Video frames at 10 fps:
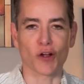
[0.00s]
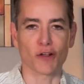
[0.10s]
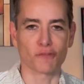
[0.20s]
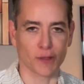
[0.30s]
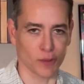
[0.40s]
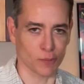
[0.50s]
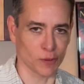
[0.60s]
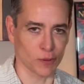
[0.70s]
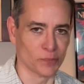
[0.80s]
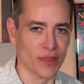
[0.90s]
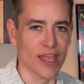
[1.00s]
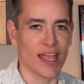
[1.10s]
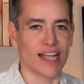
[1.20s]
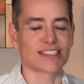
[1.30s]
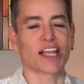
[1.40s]
are available.
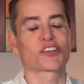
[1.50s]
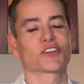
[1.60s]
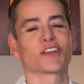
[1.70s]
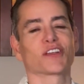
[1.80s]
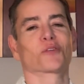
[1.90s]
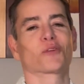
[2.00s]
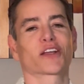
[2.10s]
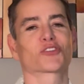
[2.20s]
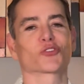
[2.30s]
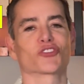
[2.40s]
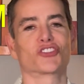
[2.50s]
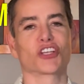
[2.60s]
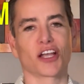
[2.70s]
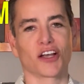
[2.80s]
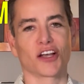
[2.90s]
It's actually a
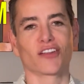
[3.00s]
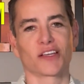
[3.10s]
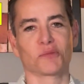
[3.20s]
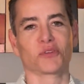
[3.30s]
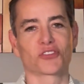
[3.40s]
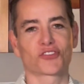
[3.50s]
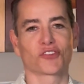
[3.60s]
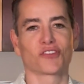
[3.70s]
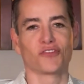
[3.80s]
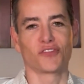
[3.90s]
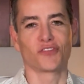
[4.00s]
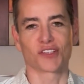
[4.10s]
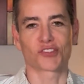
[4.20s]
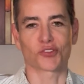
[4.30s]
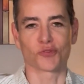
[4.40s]
rectal gel administered
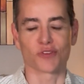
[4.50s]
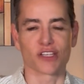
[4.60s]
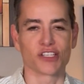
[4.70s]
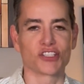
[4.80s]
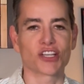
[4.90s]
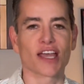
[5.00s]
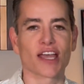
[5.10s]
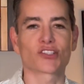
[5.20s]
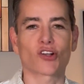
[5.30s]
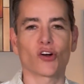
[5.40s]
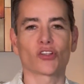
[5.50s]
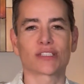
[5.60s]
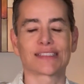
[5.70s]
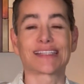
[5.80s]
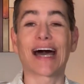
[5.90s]
via syringe, and it's
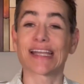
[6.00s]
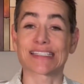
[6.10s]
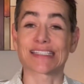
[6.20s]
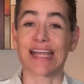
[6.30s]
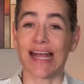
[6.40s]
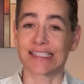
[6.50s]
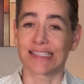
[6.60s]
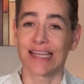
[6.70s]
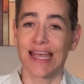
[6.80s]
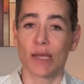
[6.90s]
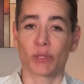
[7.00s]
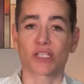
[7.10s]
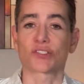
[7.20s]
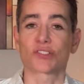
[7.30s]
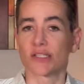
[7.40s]
called Diastat
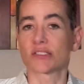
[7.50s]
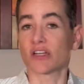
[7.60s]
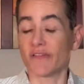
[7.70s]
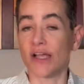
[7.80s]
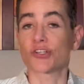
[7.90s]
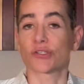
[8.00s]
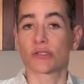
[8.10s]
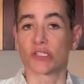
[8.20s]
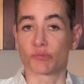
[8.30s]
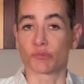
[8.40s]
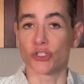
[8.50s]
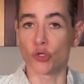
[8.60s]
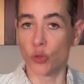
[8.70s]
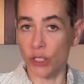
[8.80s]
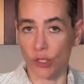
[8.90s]
because the onset of action is
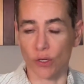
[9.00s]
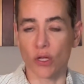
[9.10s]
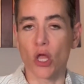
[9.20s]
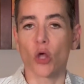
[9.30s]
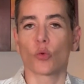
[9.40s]
much quicker